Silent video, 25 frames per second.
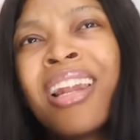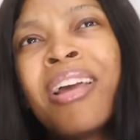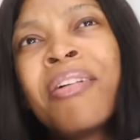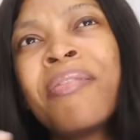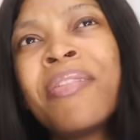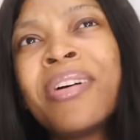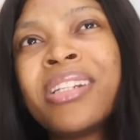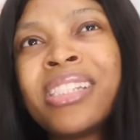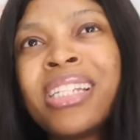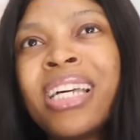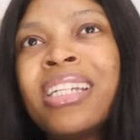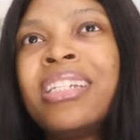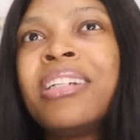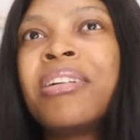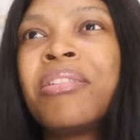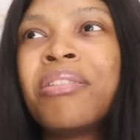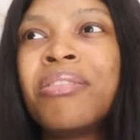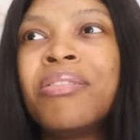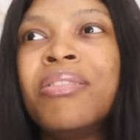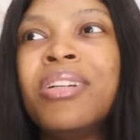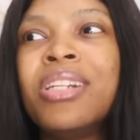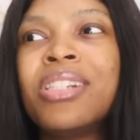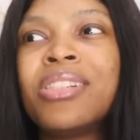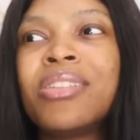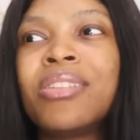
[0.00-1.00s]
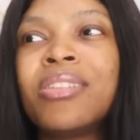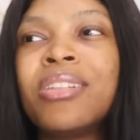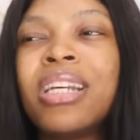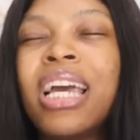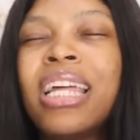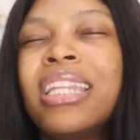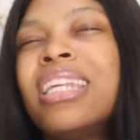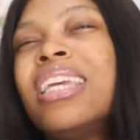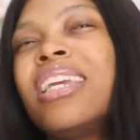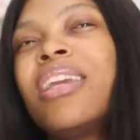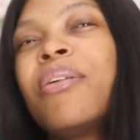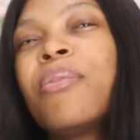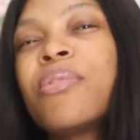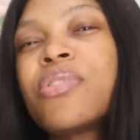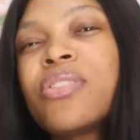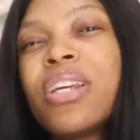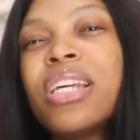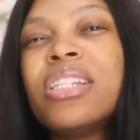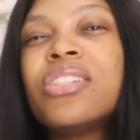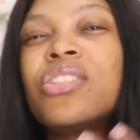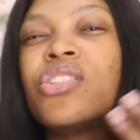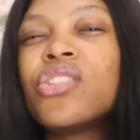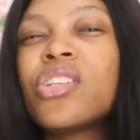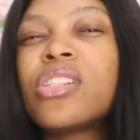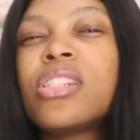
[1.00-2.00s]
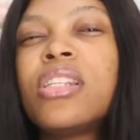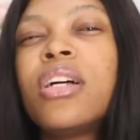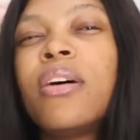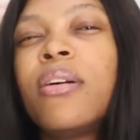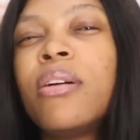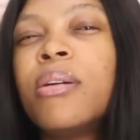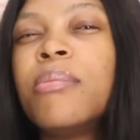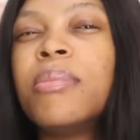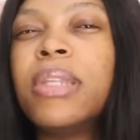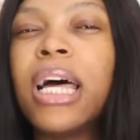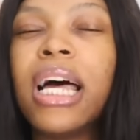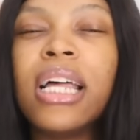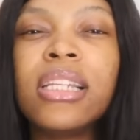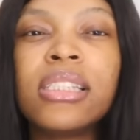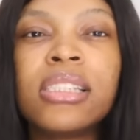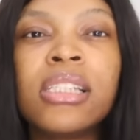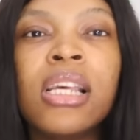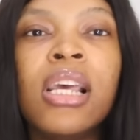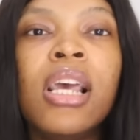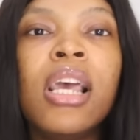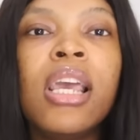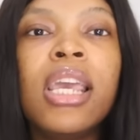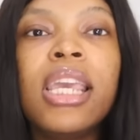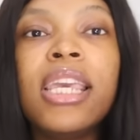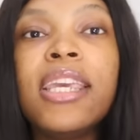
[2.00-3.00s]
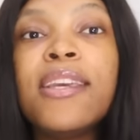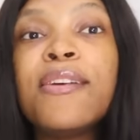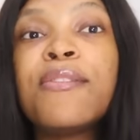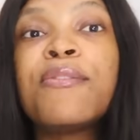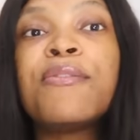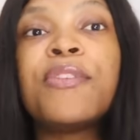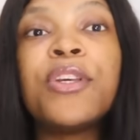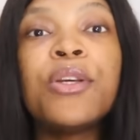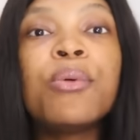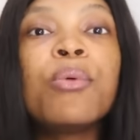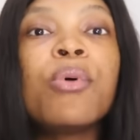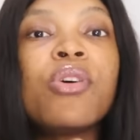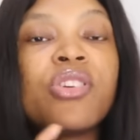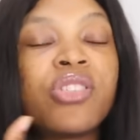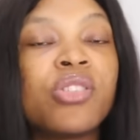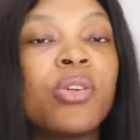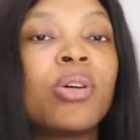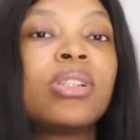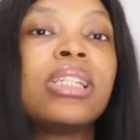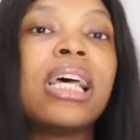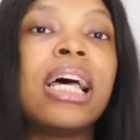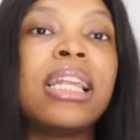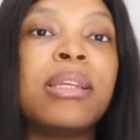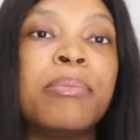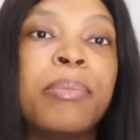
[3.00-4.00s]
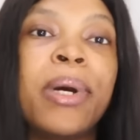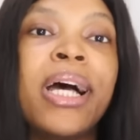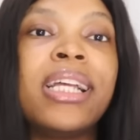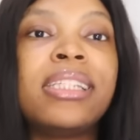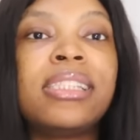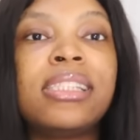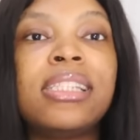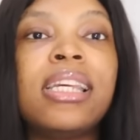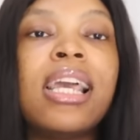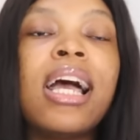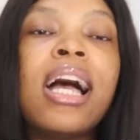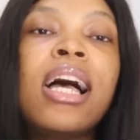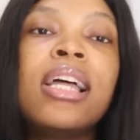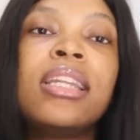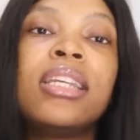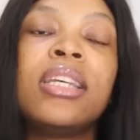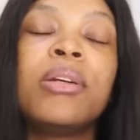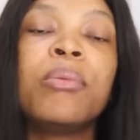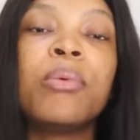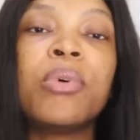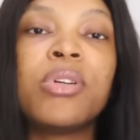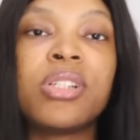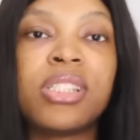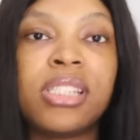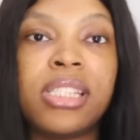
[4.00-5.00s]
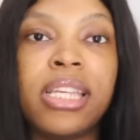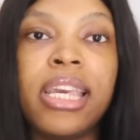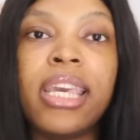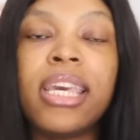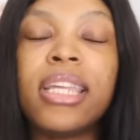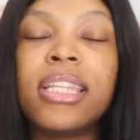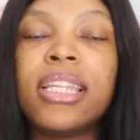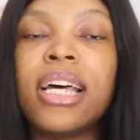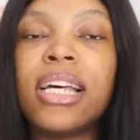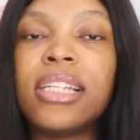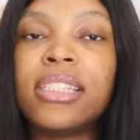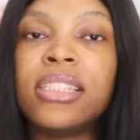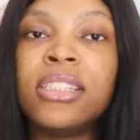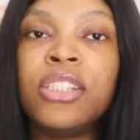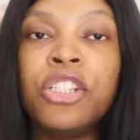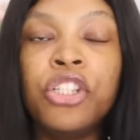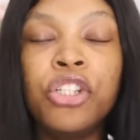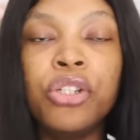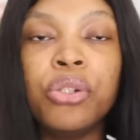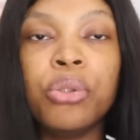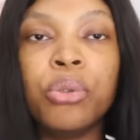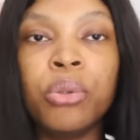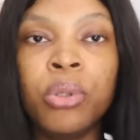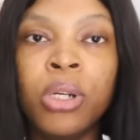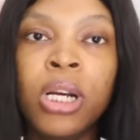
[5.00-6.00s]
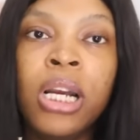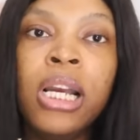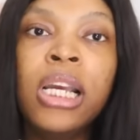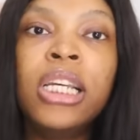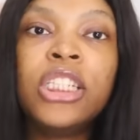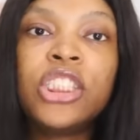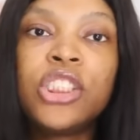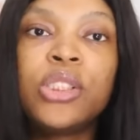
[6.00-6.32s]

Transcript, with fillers: I don't understand the correlation. I think he was trying to just tell him that if V was not at the party and he was there, that's new.